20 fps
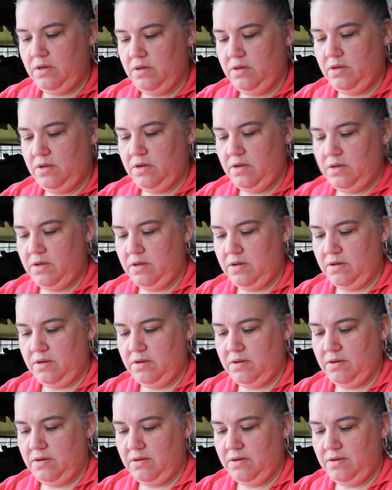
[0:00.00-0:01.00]
I can,
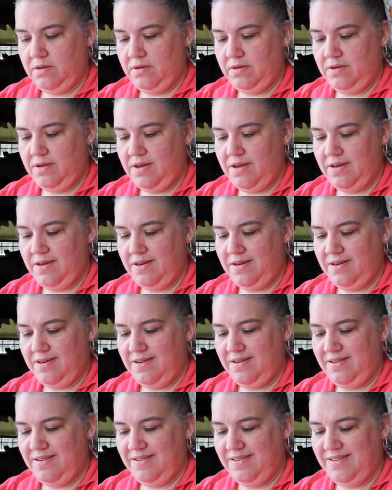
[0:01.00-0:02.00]
yay!
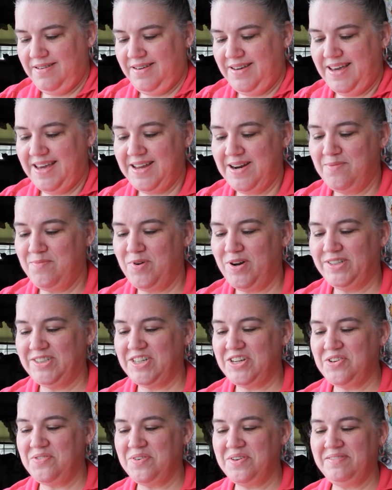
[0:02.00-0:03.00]
Again, I'm
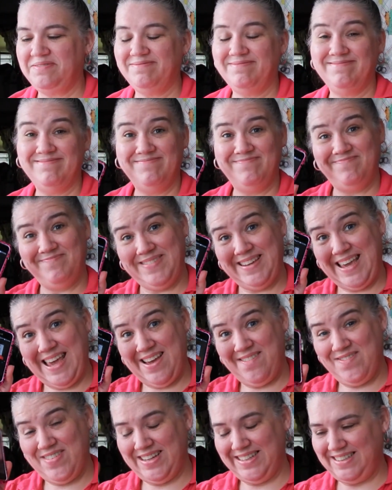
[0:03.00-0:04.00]
watching you in my
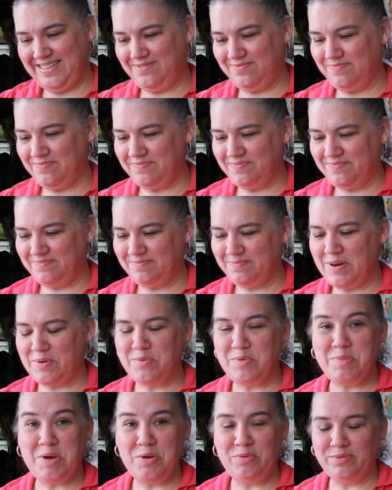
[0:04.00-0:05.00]
camera, my, my
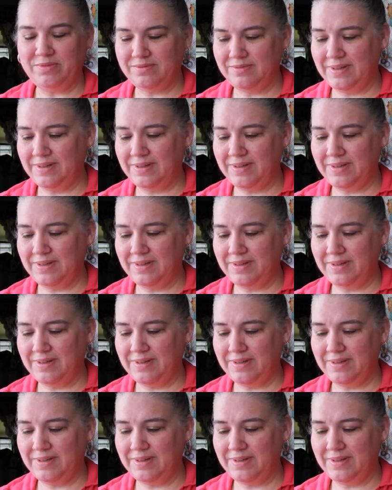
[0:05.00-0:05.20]
remote.